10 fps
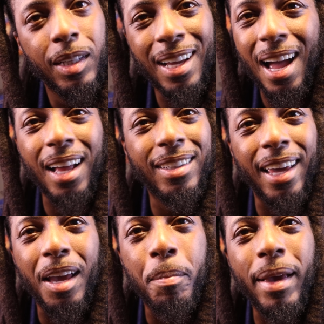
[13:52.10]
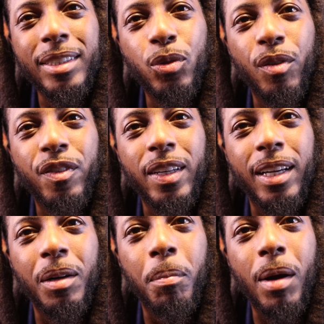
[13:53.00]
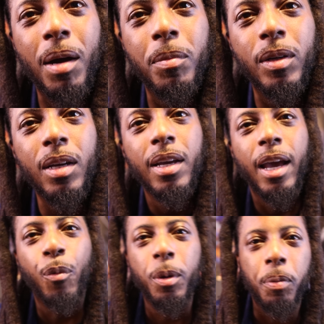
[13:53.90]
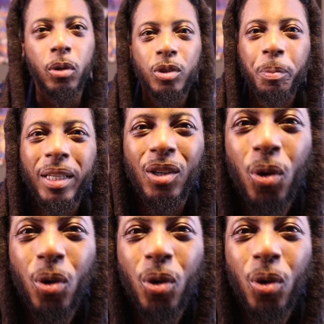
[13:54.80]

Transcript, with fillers: Goddamn, messing with a nigga mama, and we supposed to be